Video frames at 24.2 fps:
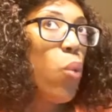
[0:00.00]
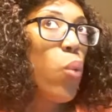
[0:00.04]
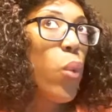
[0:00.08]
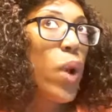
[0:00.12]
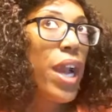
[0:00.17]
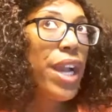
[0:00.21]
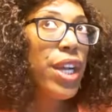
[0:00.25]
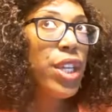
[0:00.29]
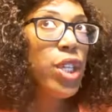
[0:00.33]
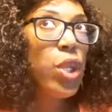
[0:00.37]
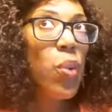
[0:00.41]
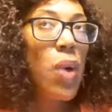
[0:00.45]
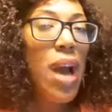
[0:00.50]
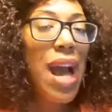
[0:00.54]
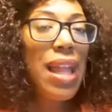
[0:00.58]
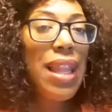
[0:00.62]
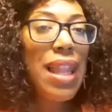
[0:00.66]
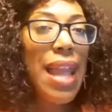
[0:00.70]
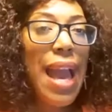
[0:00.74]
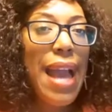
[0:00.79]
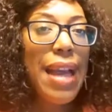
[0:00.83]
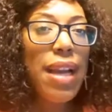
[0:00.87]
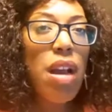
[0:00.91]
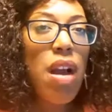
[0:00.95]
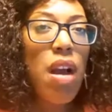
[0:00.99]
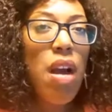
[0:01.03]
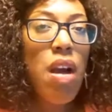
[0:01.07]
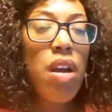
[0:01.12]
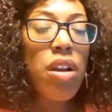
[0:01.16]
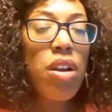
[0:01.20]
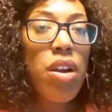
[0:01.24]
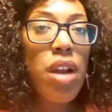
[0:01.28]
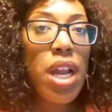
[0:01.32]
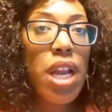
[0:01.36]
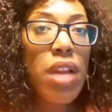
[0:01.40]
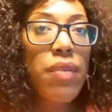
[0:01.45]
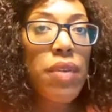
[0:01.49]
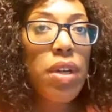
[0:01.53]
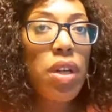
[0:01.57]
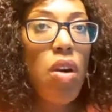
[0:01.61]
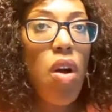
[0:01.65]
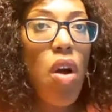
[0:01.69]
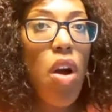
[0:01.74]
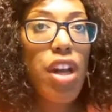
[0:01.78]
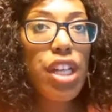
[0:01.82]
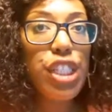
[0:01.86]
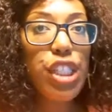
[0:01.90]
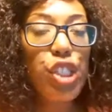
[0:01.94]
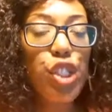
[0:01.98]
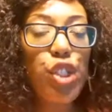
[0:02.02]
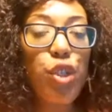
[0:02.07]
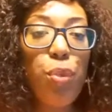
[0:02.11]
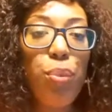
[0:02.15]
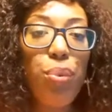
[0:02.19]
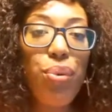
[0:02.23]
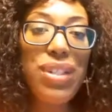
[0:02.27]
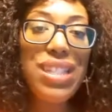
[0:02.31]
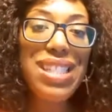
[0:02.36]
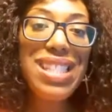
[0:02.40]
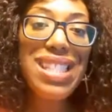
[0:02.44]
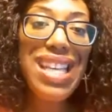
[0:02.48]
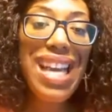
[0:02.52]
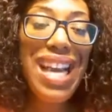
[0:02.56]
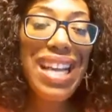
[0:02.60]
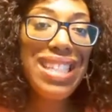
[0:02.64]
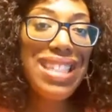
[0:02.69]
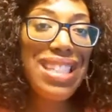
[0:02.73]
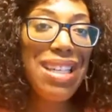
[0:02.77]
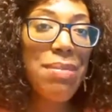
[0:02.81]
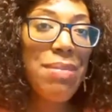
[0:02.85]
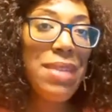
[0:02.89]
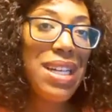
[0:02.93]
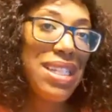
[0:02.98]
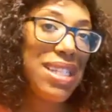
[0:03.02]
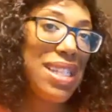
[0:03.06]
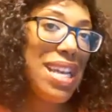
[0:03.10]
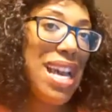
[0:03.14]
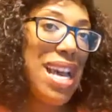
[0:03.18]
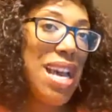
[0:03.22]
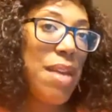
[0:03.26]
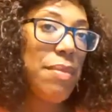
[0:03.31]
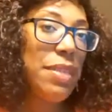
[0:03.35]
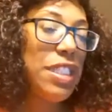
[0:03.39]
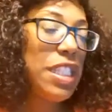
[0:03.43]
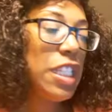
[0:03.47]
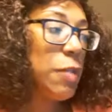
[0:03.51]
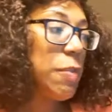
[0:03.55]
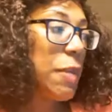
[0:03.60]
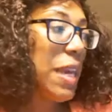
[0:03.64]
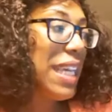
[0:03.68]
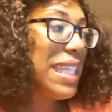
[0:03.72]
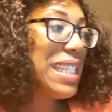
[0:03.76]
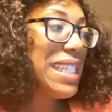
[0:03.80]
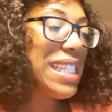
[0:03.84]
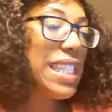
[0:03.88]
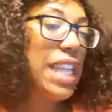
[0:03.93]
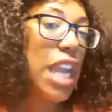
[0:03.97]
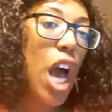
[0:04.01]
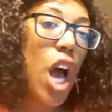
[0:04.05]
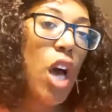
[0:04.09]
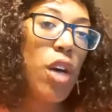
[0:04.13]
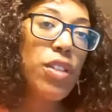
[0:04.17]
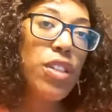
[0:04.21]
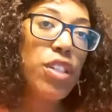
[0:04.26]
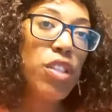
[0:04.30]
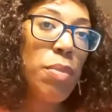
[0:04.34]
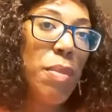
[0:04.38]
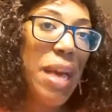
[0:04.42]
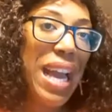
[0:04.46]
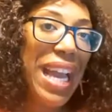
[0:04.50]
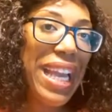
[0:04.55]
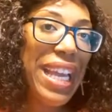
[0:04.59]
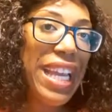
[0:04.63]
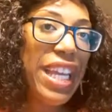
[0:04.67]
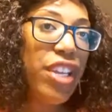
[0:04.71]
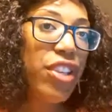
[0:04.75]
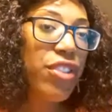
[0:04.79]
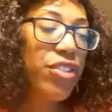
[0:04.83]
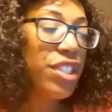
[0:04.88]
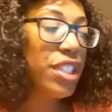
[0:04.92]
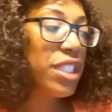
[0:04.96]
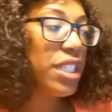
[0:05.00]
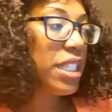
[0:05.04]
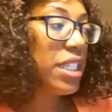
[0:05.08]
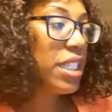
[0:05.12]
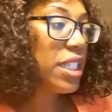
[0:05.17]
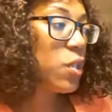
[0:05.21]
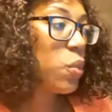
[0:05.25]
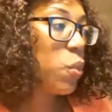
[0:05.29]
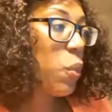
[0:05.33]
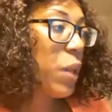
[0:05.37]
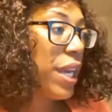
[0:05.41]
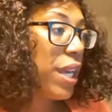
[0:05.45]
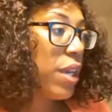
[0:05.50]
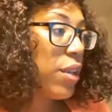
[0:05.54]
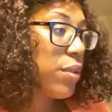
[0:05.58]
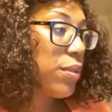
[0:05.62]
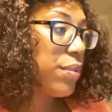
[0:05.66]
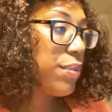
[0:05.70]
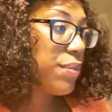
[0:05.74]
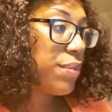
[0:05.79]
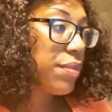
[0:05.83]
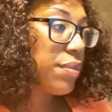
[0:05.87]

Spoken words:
where do I lack honor in regards to protecting my time and space and also my energy as well?